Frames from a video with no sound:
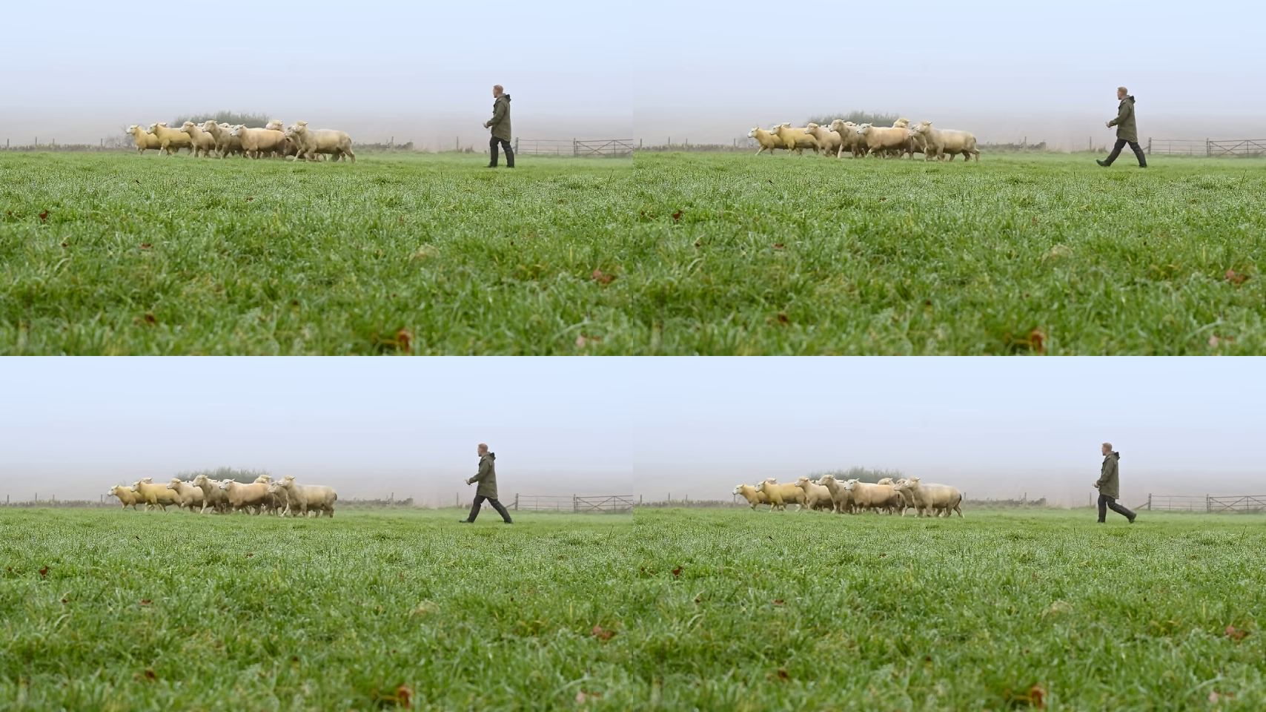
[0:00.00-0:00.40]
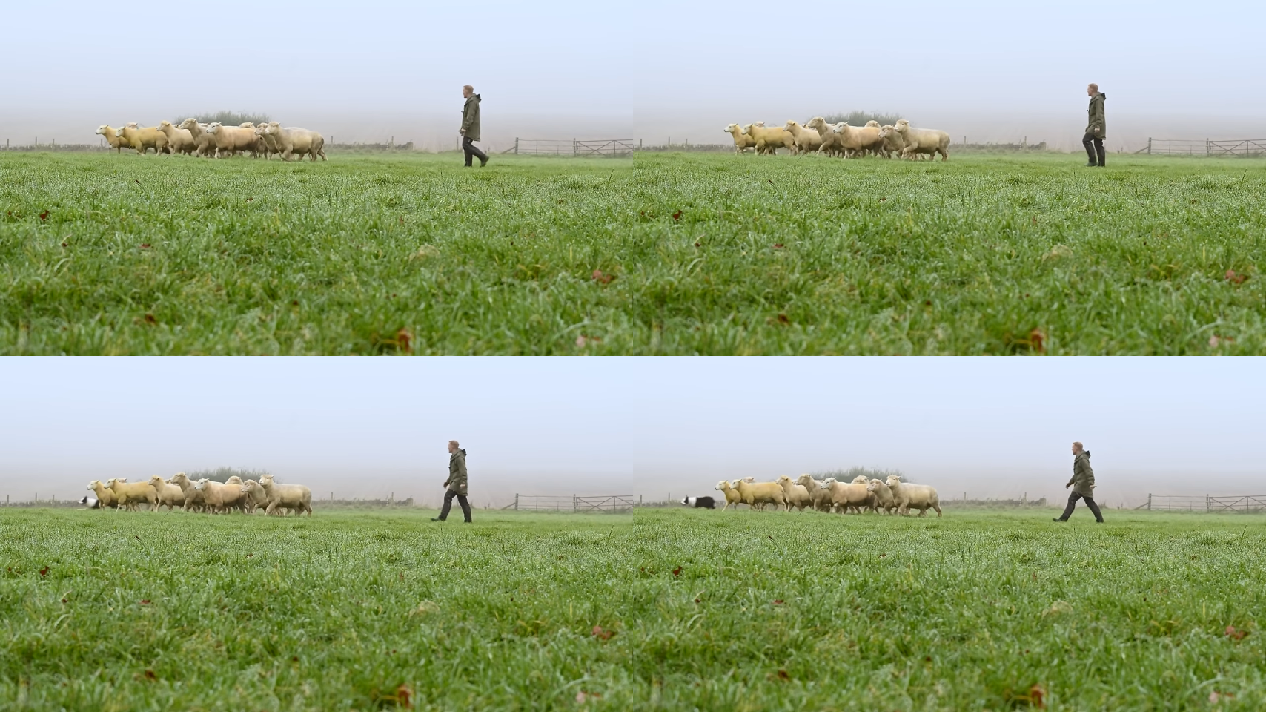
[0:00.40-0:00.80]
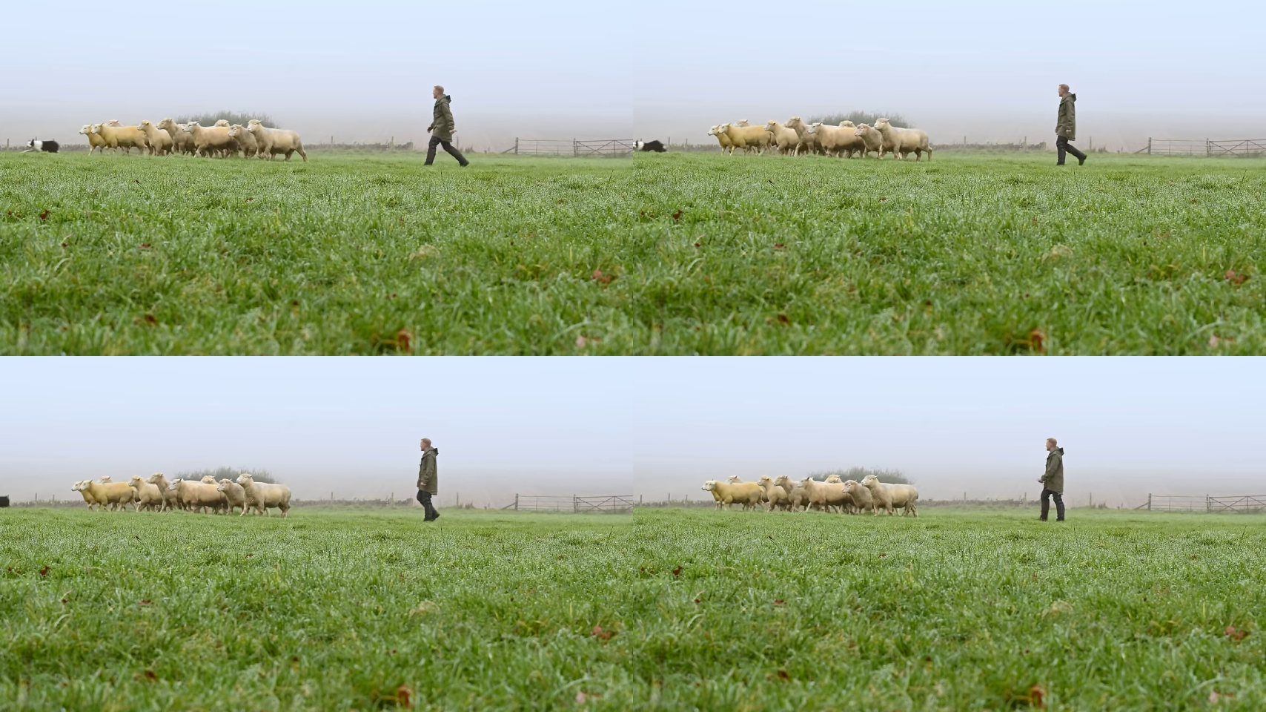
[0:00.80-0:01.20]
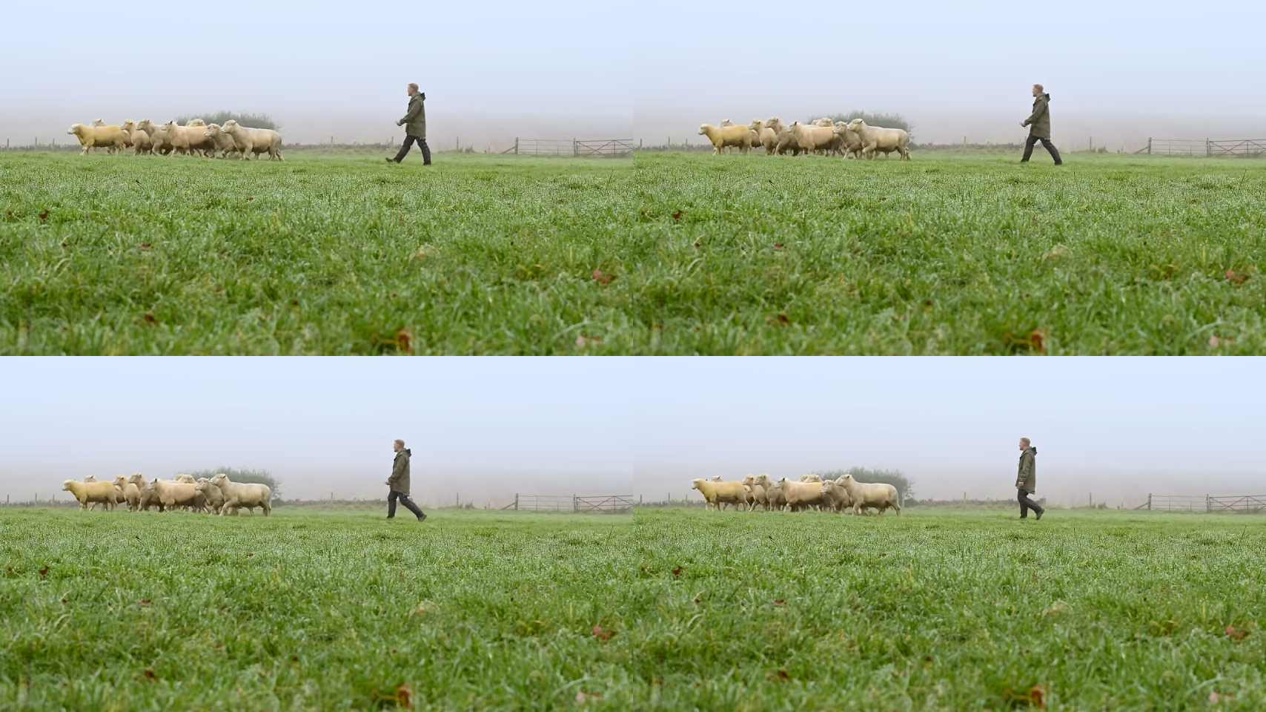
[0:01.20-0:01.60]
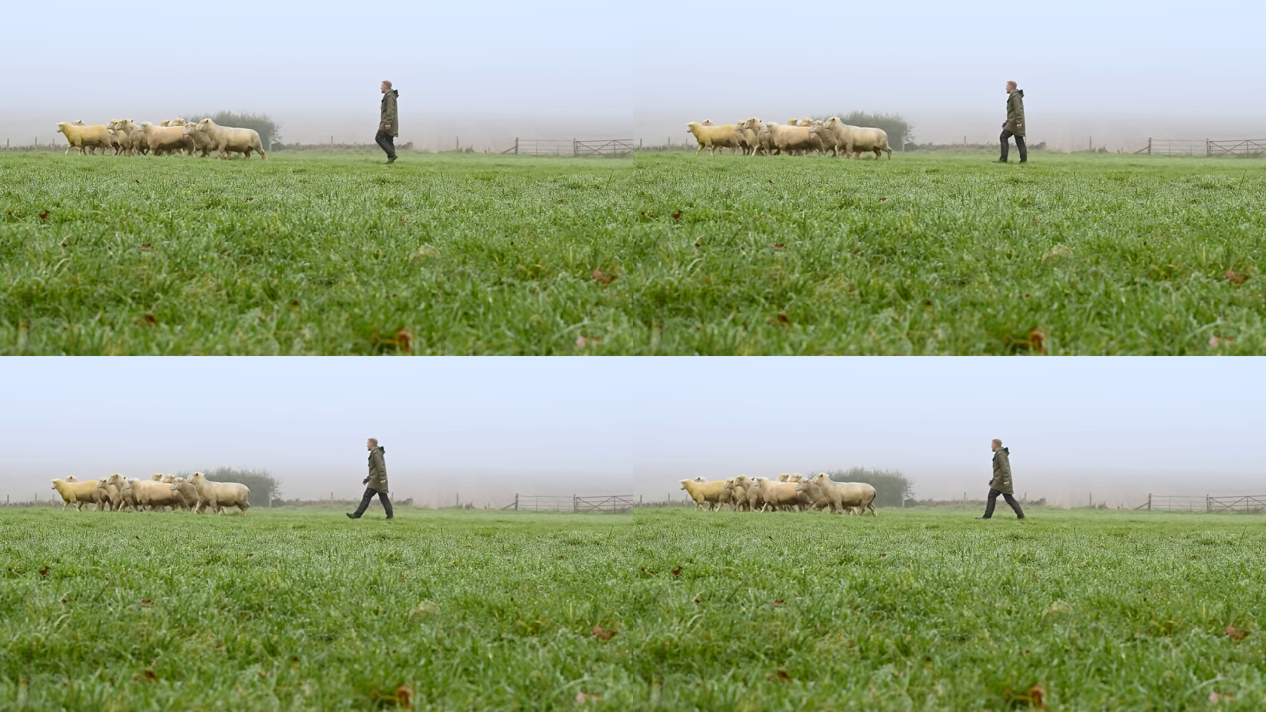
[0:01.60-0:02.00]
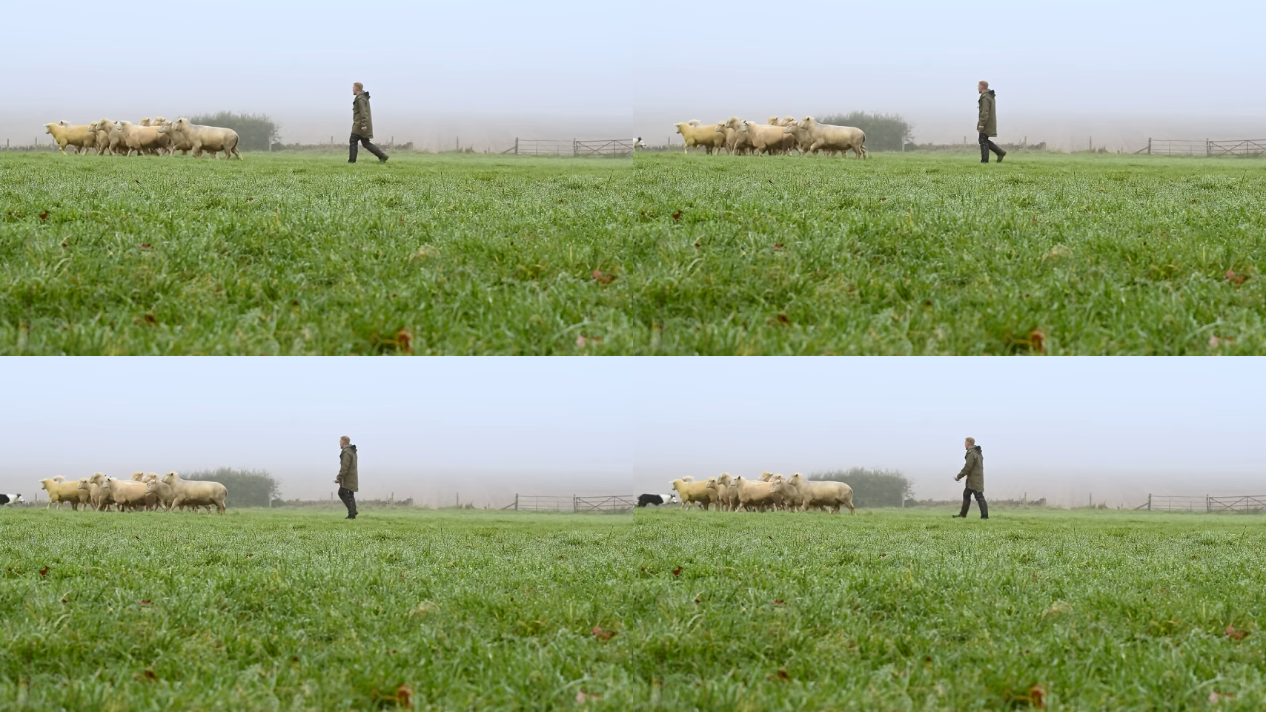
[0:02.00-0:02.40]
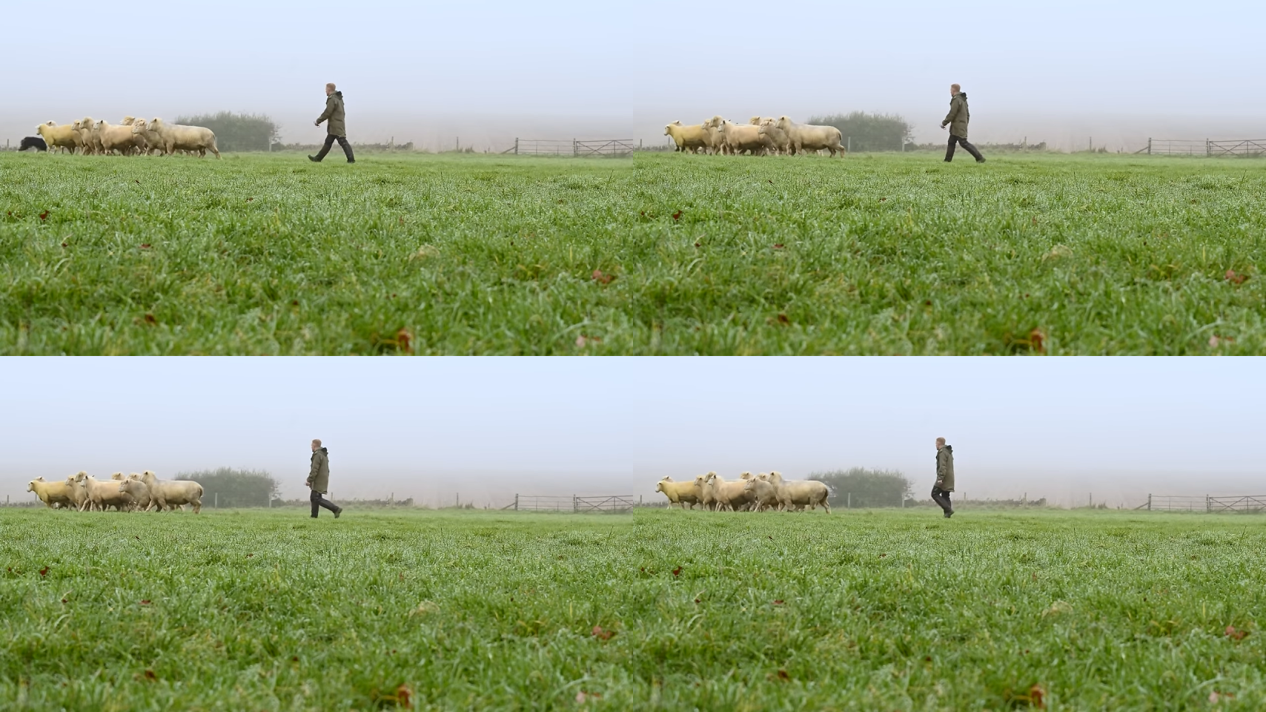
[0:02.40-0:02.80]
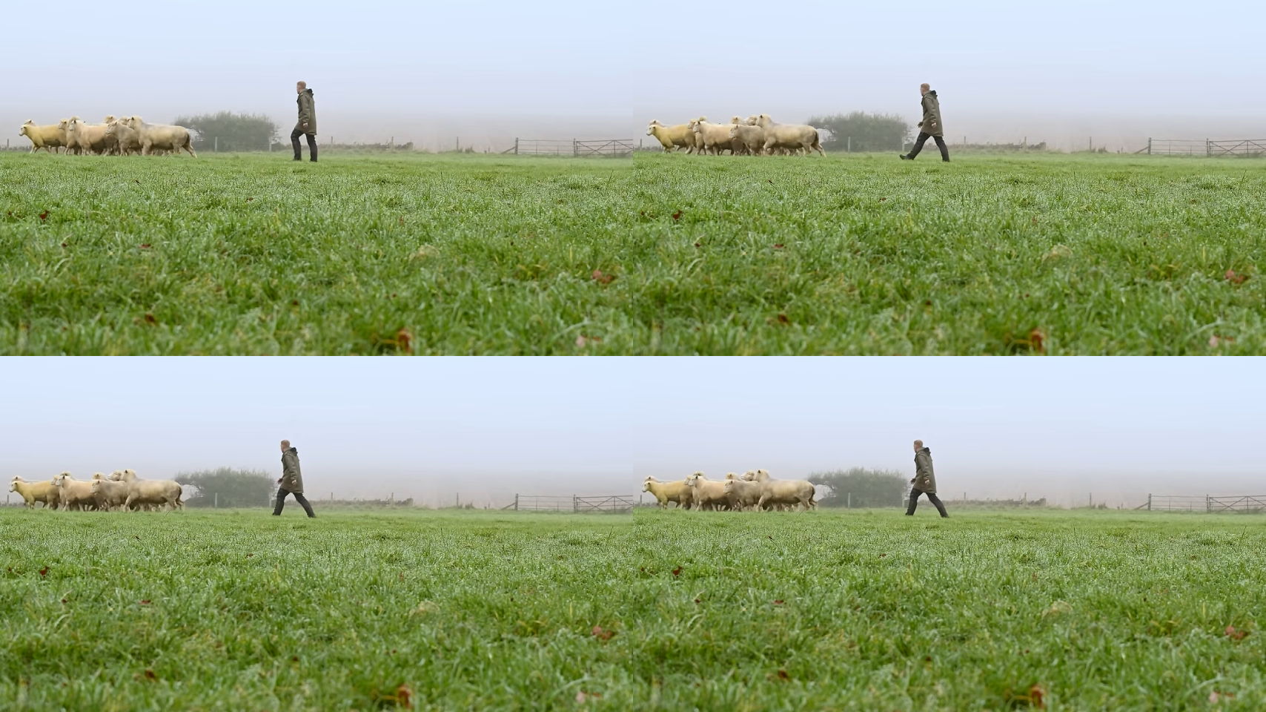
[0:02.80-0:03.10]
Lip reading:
No face is visible, so there are no lips to read.